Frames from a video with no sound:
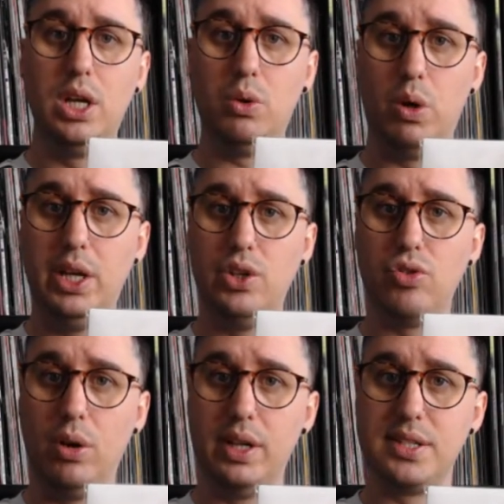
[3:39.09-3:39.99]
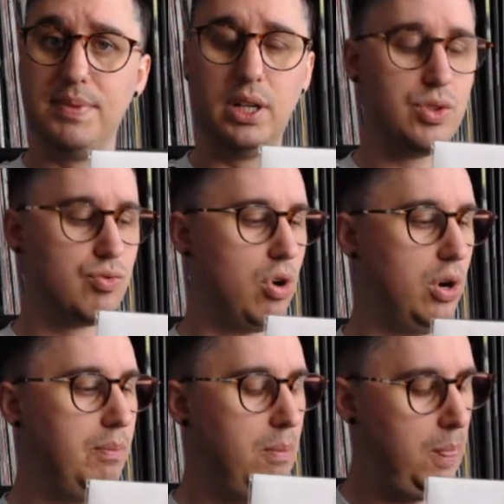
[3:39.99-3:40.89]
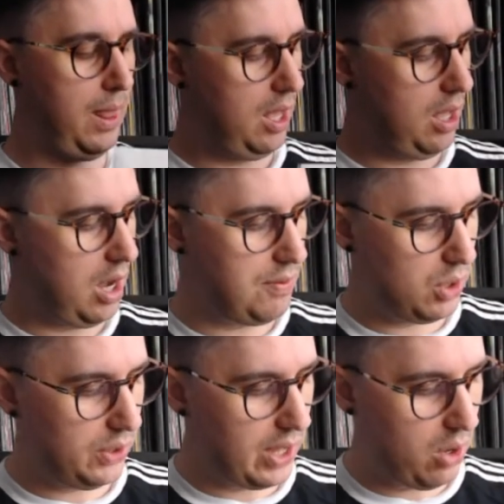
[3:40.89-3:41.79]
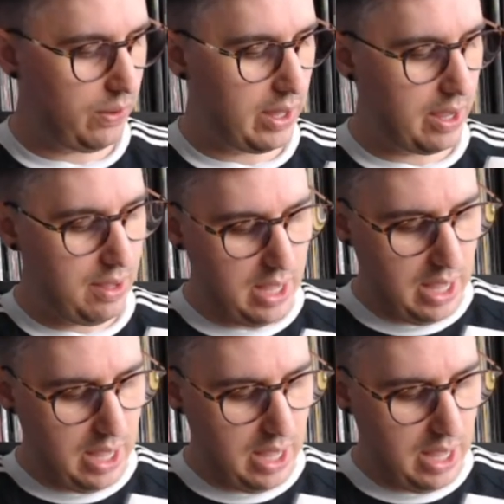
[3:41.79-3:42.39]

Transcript: quality controlling and something goes wrong, I've got that on there.